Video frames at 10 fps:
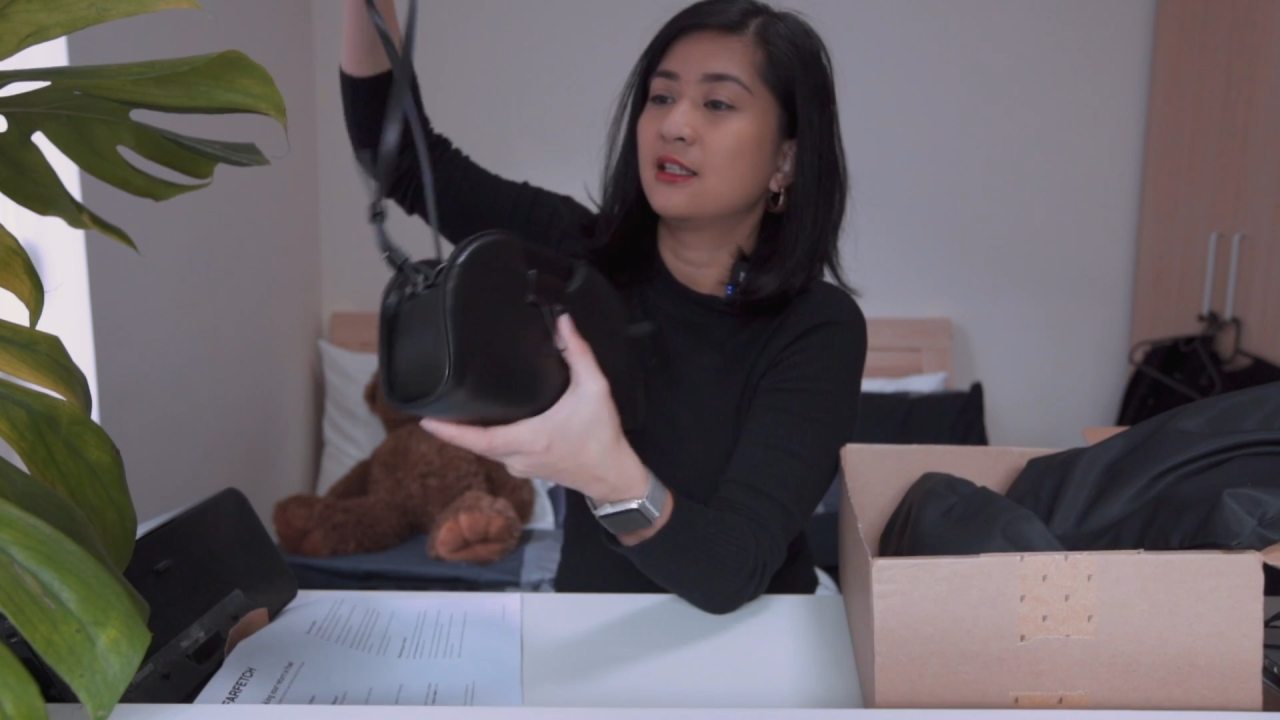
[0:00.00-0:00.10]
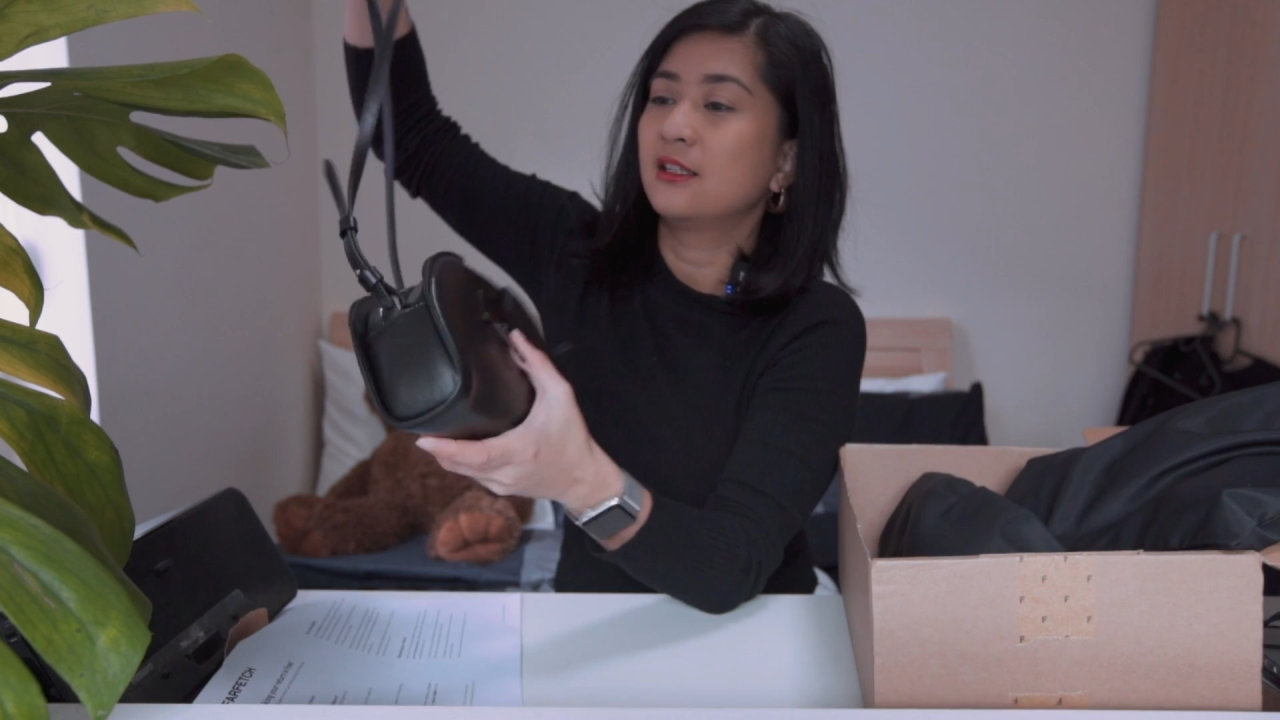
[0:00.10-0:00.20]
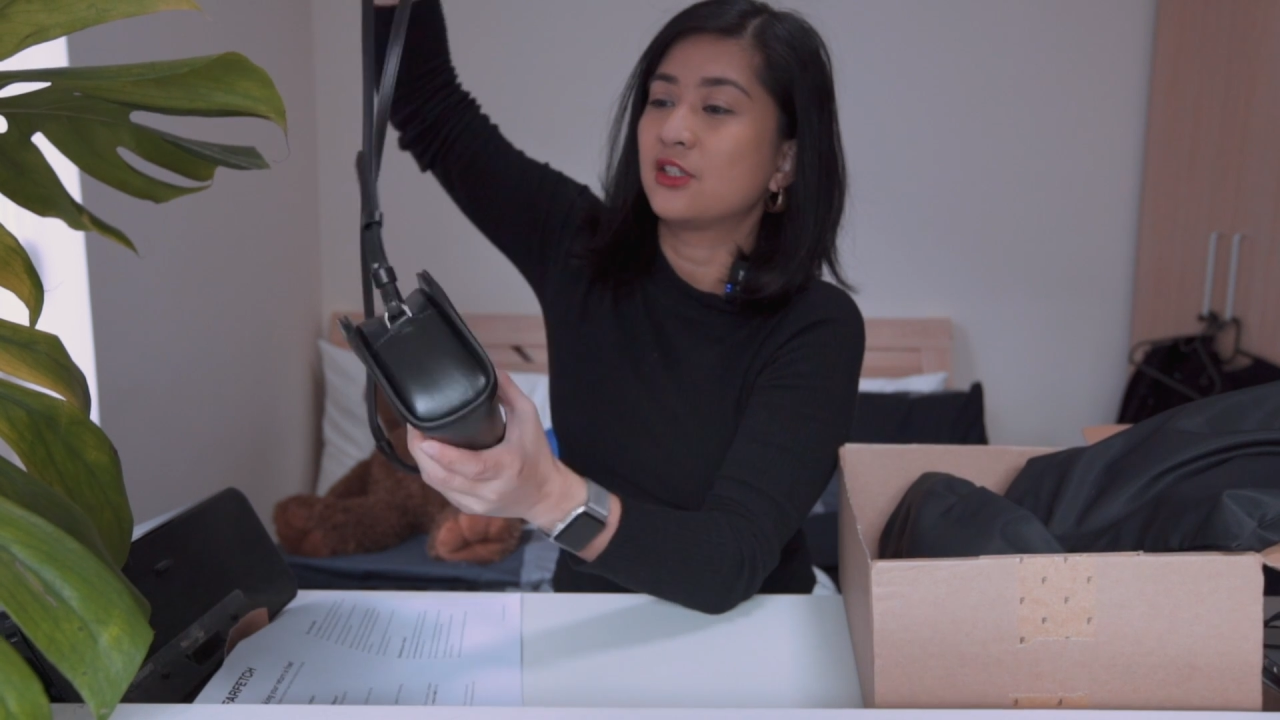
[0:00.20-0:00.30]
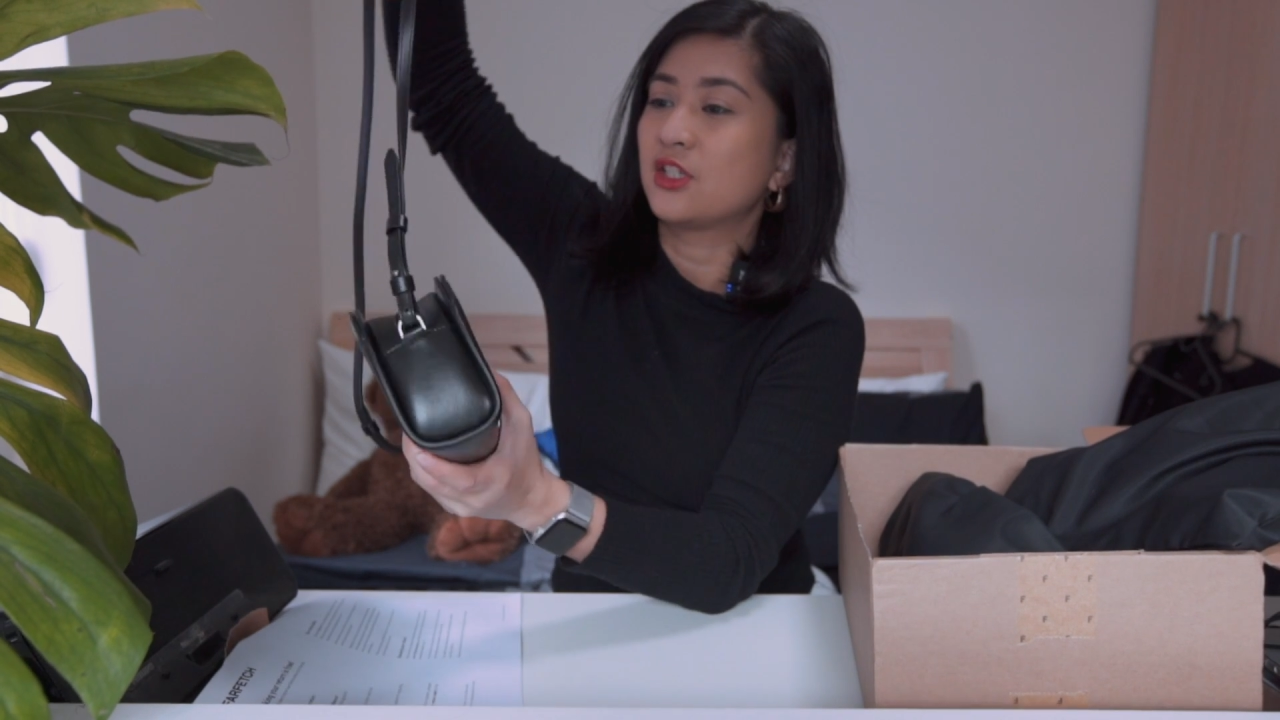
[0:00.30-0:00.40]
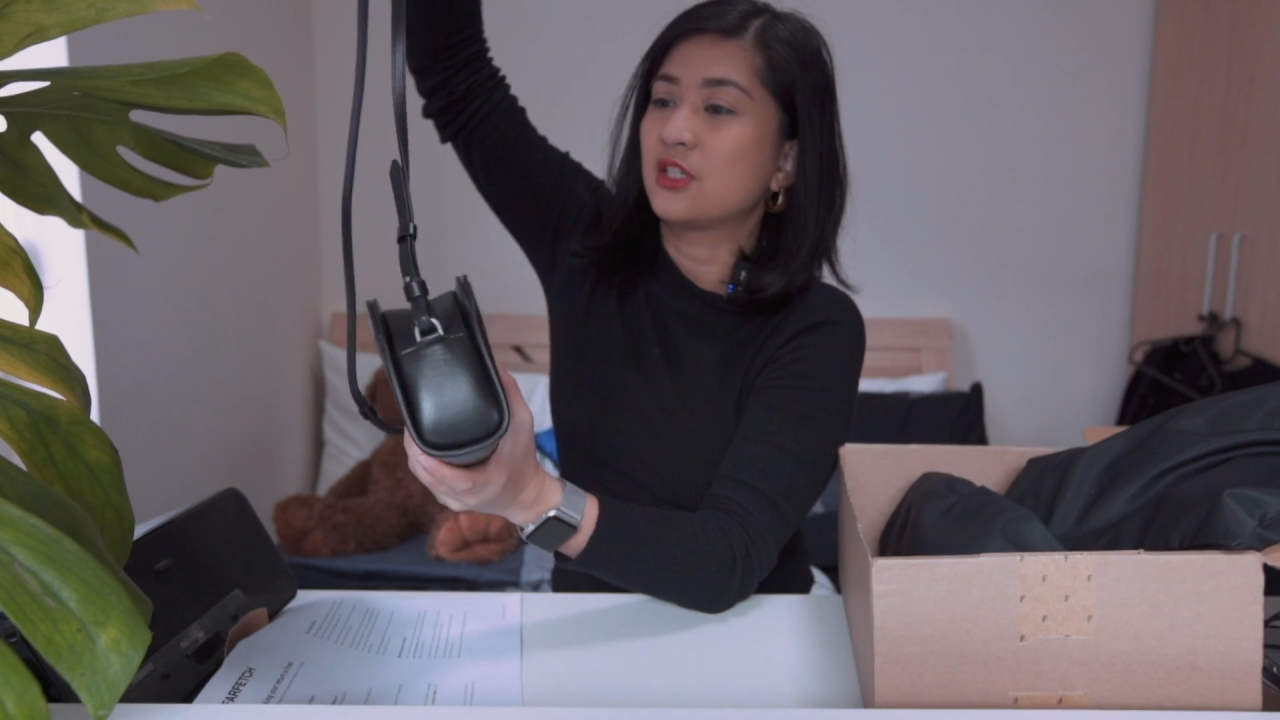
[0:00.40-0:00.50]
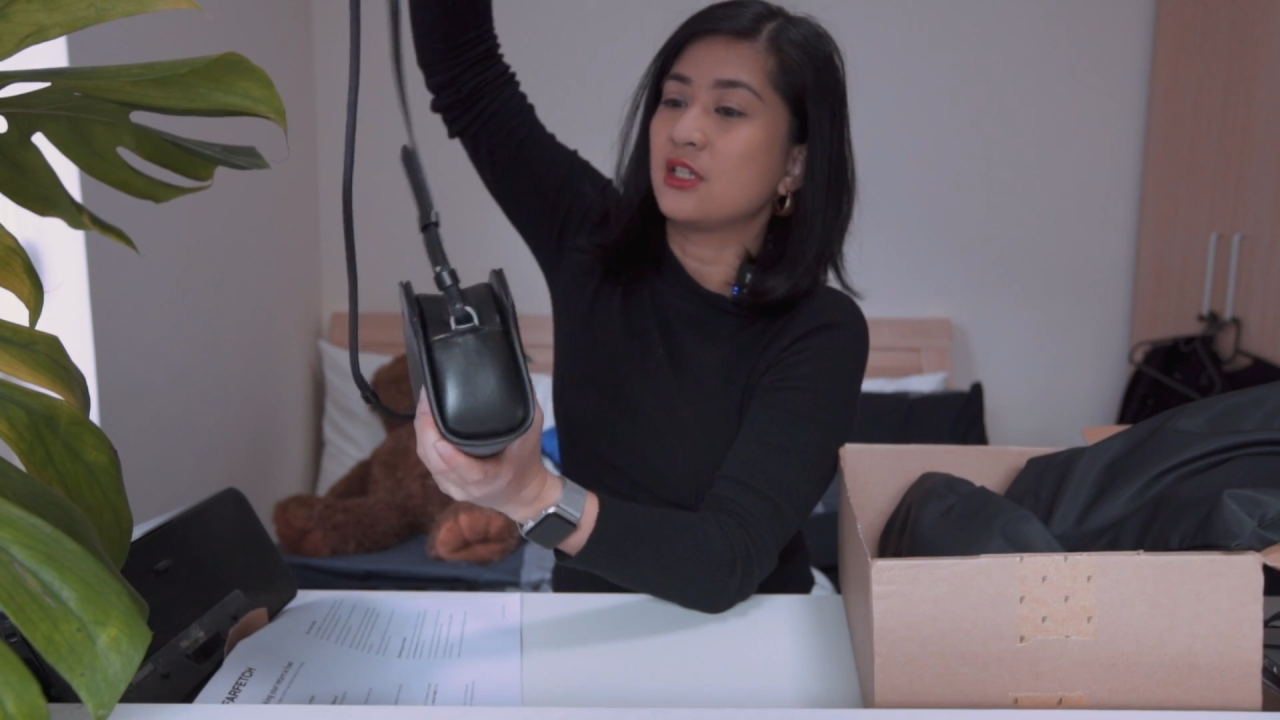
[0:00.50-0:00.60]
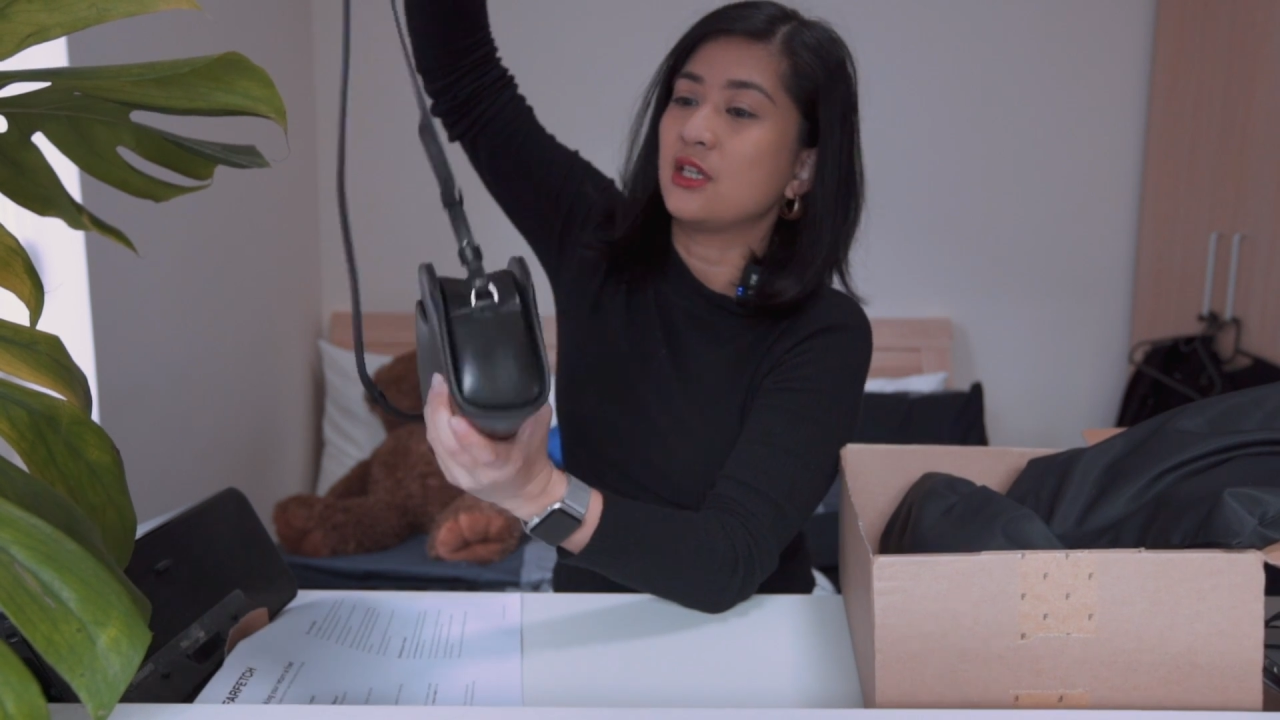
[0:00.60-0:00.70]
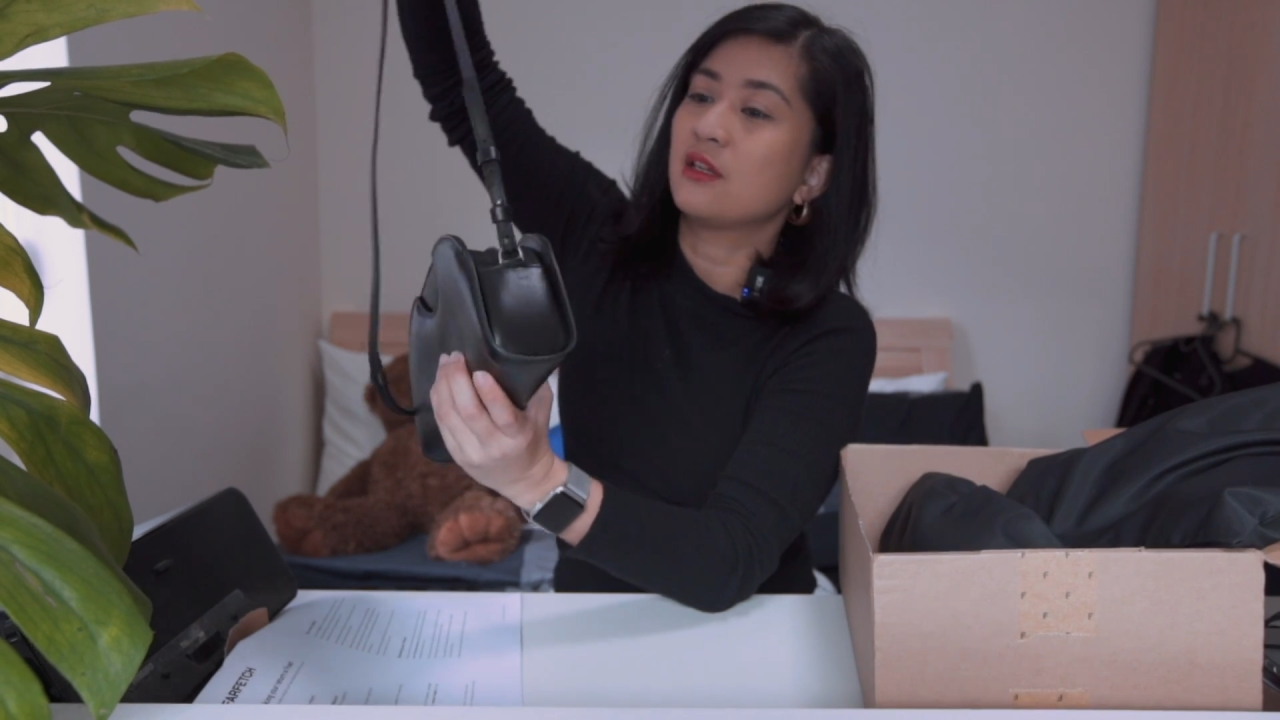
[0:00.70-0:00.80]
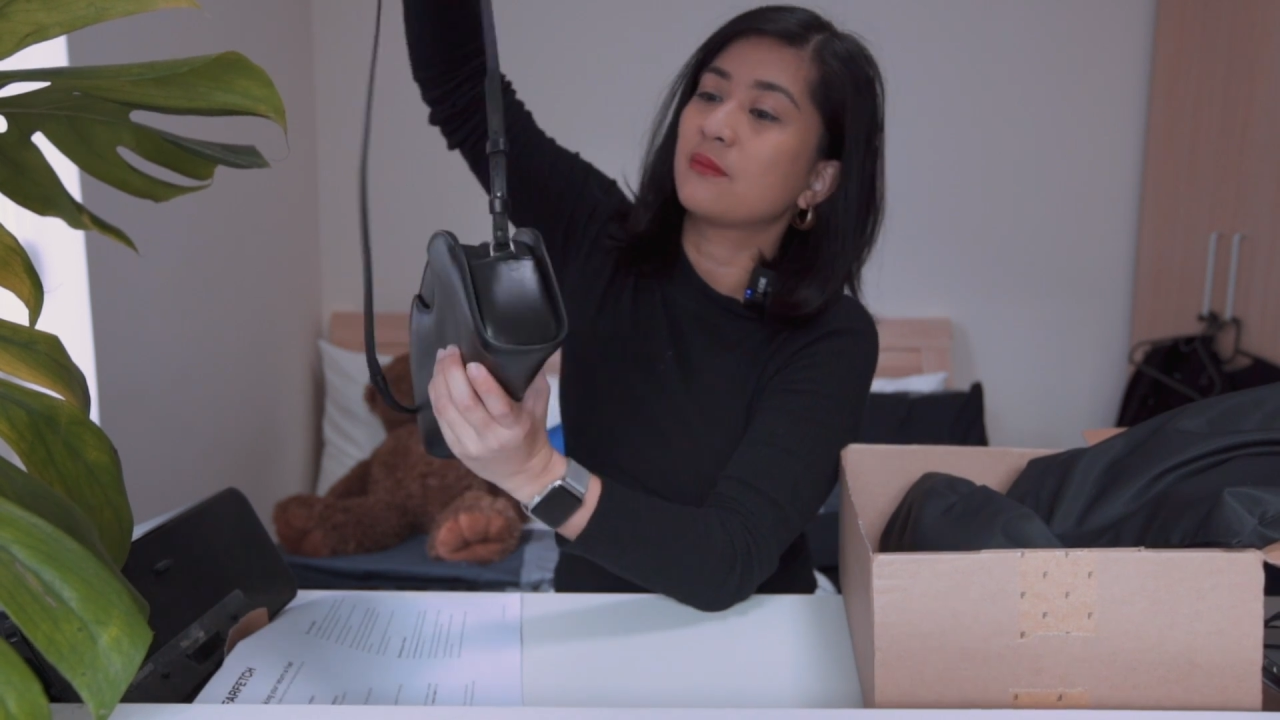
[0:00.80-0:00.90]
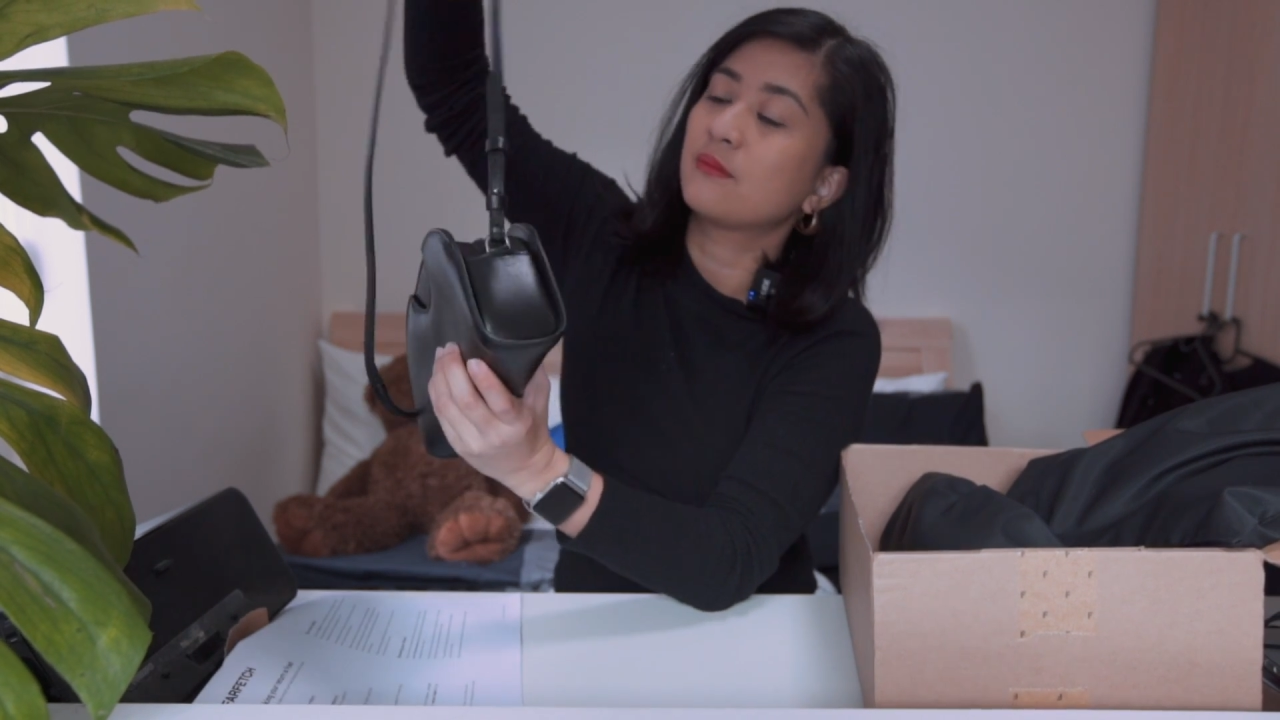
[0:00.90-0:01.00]
Let's just
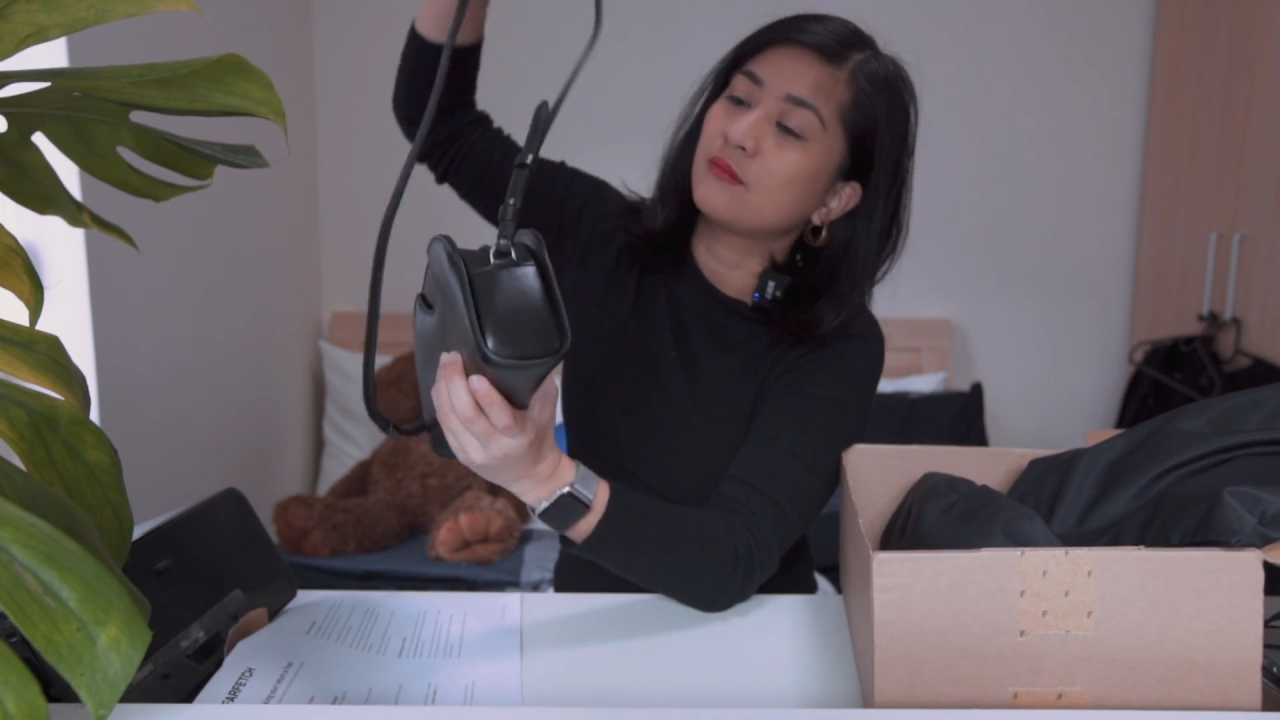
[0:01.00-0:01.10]
see.